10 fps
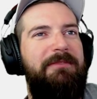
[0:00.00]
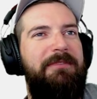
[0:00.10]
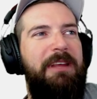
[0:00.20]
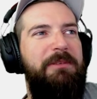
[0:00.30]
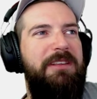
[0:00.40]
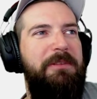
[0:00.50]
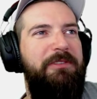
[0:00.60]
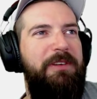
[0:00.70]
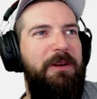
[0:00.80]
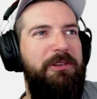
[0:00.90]
Give me something to
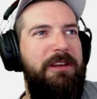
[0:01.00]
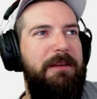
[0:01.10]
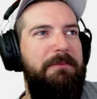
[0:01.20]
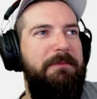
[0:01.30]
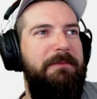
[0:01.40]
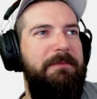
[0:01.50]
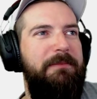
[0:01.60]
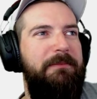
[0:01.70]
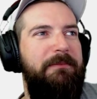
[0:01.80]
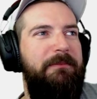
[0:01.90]
Photoshop.
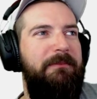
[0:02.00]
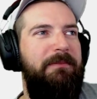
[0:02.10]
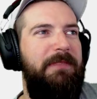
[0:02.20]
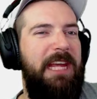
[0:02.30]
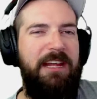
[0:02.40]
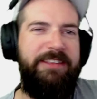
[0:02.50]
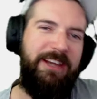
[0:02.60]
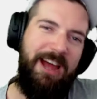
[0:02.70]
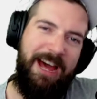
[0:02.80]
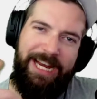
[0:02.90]
And nothing
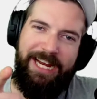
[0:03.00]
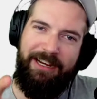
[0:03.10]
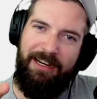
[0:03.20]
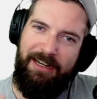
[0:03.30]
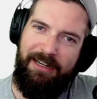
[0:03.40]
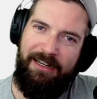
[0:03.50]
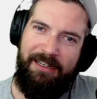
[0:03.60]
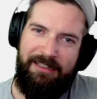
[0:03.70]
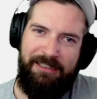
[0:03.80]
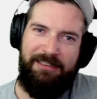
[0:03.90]
naughty. I
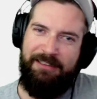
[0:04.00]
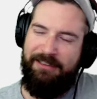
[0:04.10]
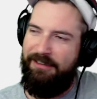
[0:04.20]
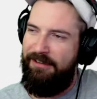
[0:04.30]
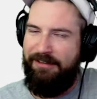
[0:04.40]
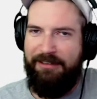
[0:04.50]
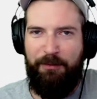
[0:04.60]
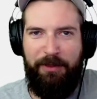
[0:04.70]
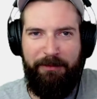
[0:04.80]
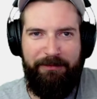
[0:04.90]

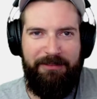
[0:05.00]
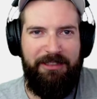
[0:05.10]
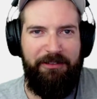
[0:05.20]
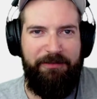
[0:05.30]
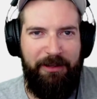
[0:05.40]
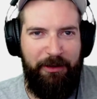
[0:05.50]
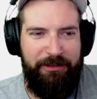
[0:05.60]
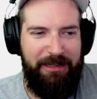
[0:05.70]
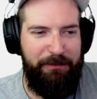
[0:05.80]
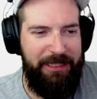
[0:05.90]
want to
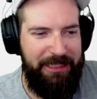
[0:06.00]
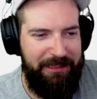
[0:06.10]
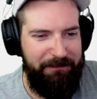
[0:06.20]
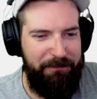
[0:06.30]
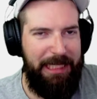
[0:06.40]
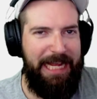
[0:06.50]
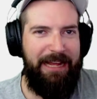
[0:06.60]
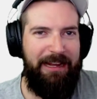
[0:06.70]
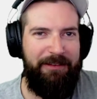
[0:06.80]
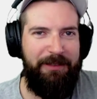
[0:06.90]
Photoshop in a
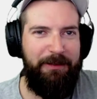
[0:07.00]
plaid off no